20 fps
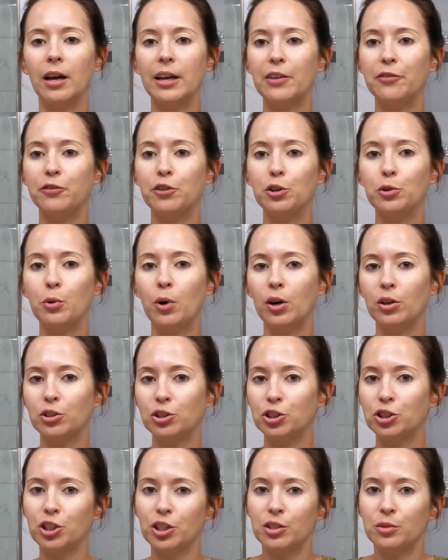If you
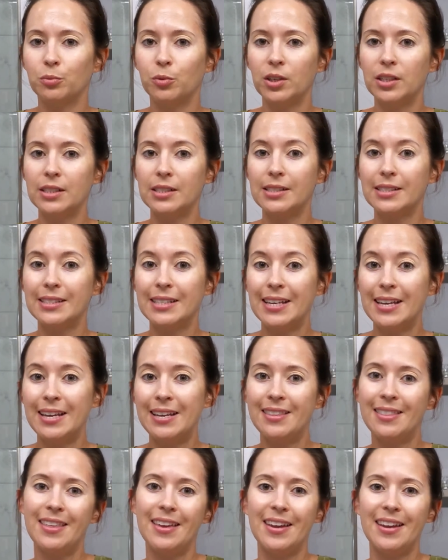just want to
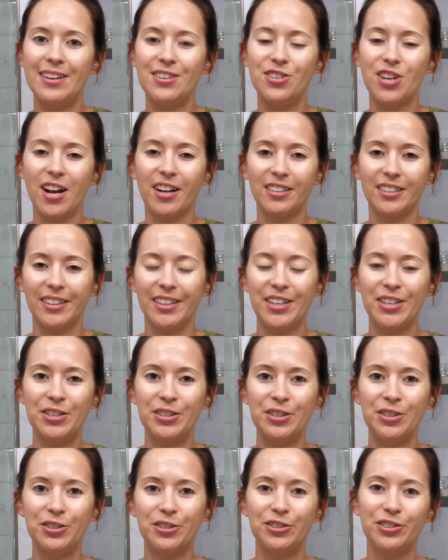see the
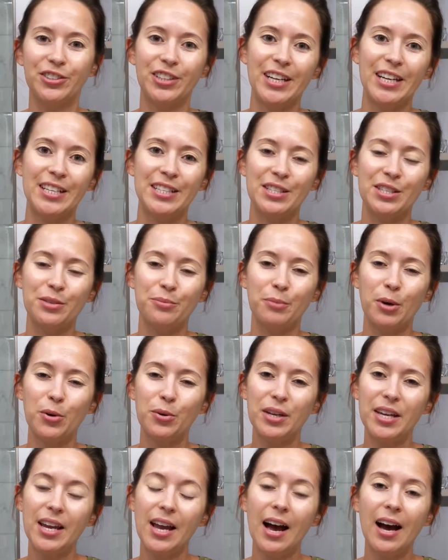Jaclyn green
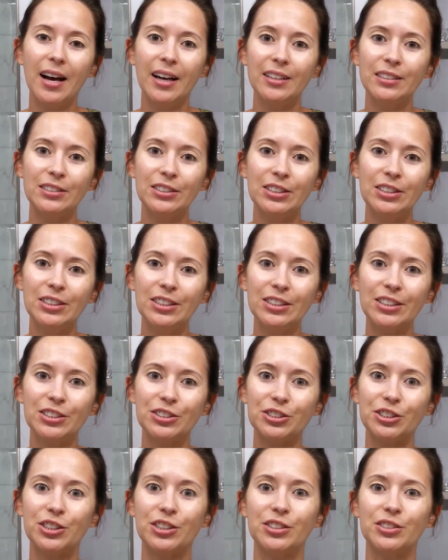smoky eye
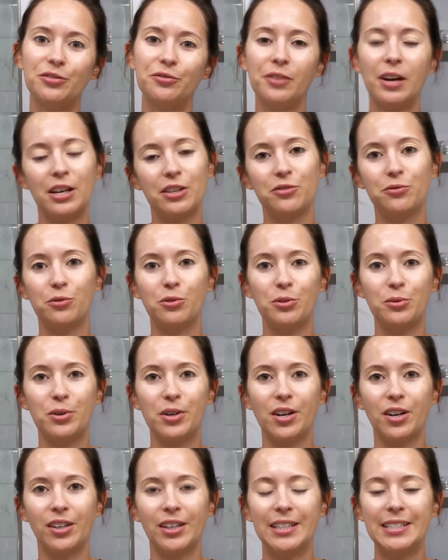look, just fast
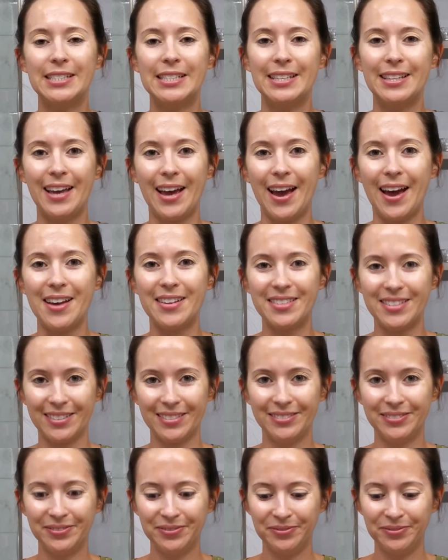forward on to that.